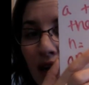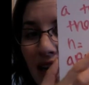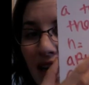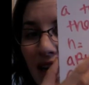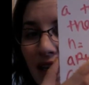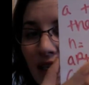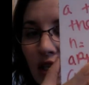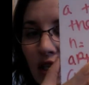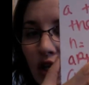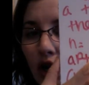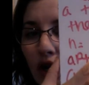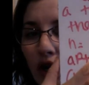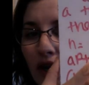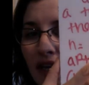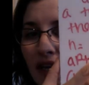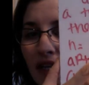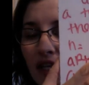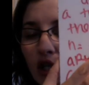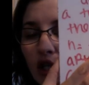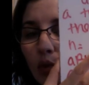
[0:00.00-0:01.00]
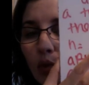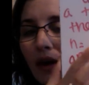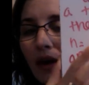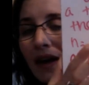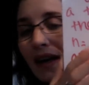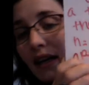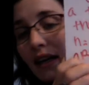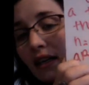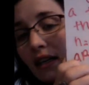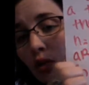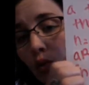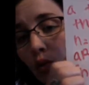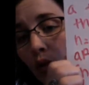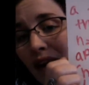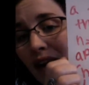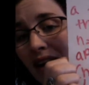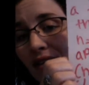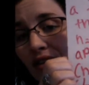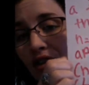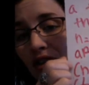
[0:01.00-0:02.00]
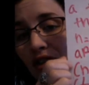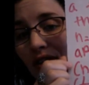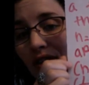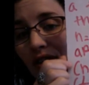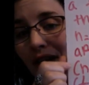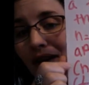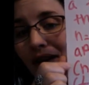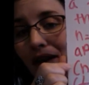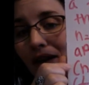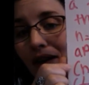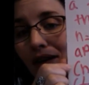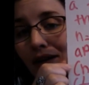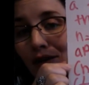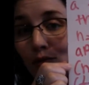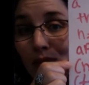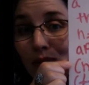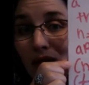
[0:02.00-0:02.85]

It's starting at the 20 because 20 is just like your